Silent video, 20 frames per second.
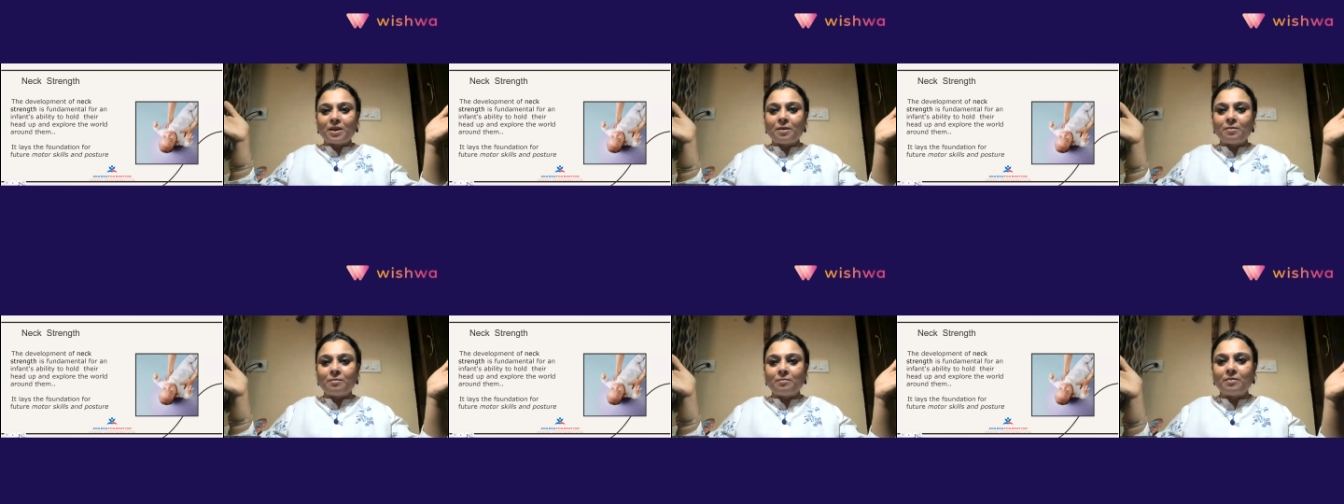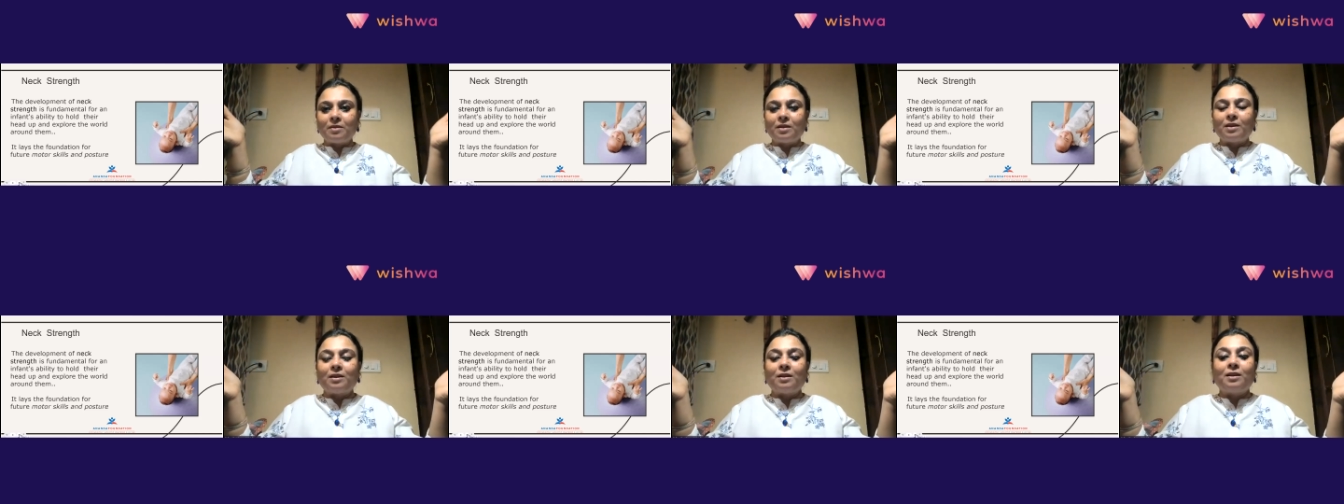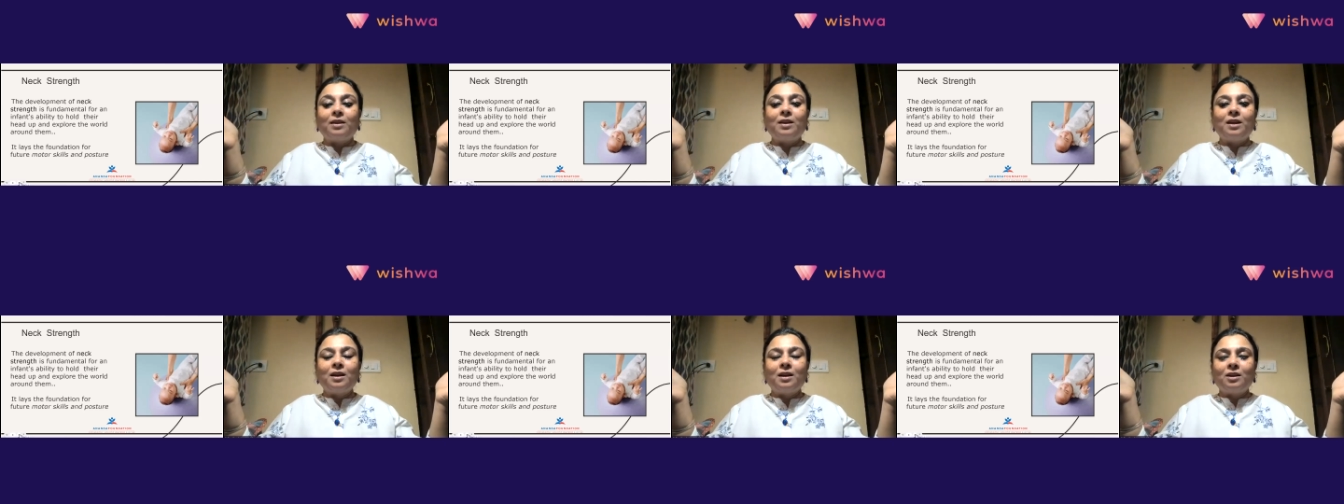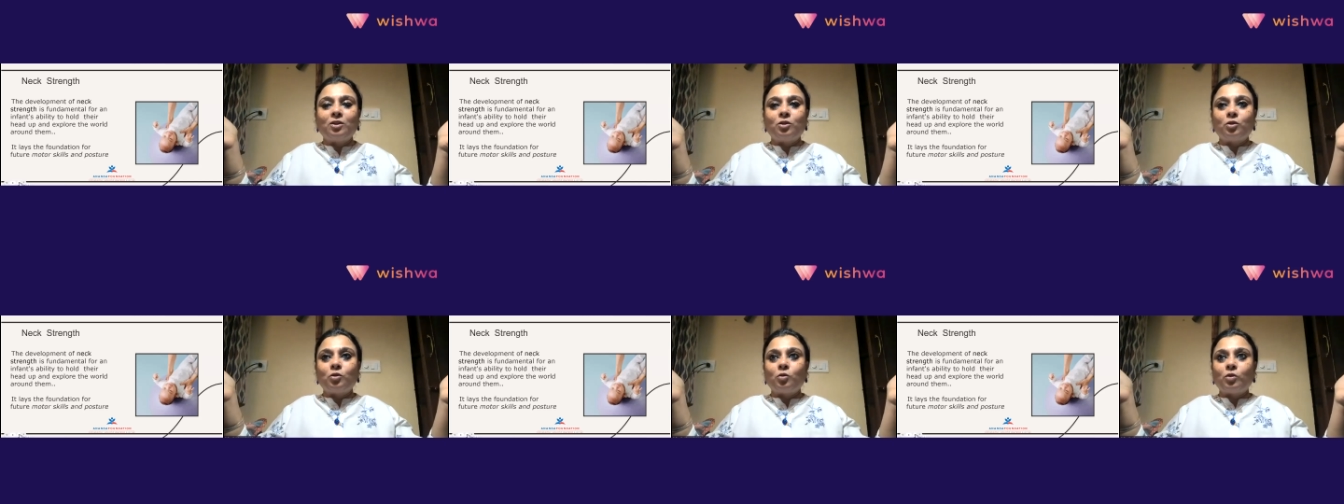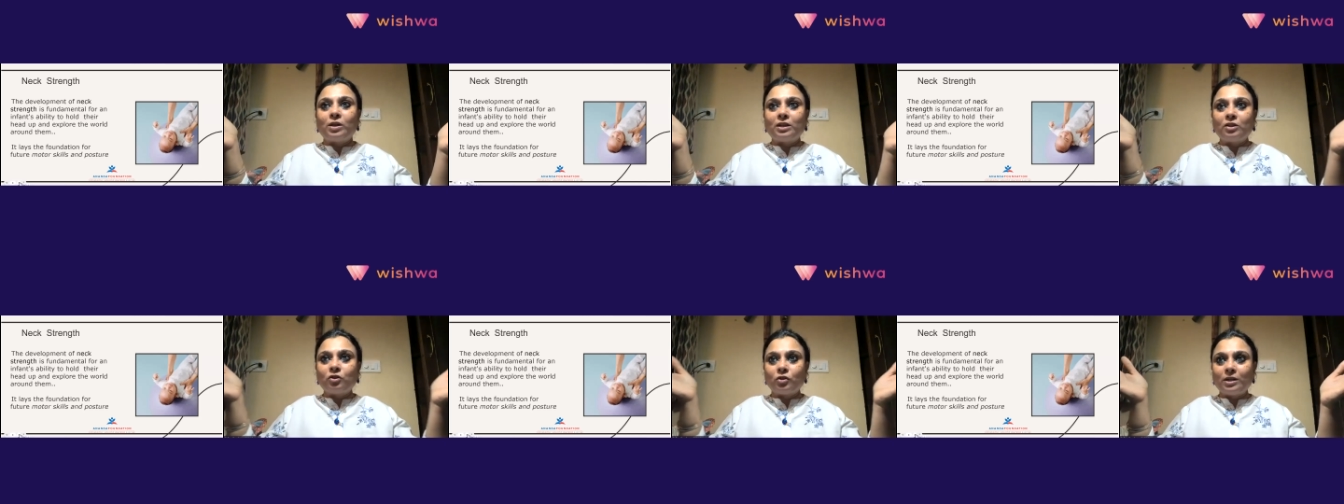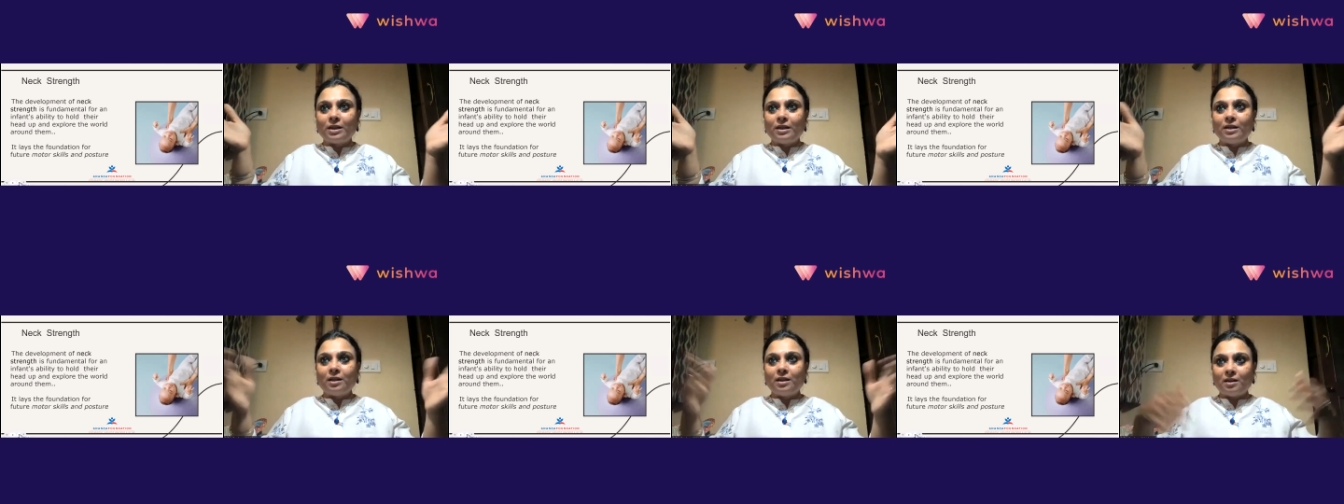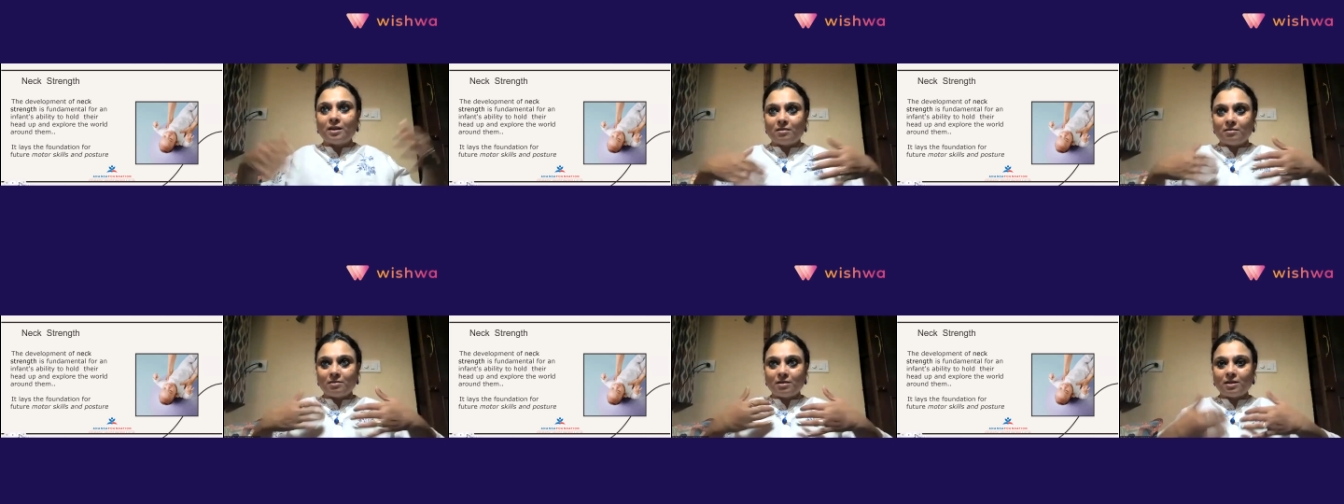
and, uh, you know literally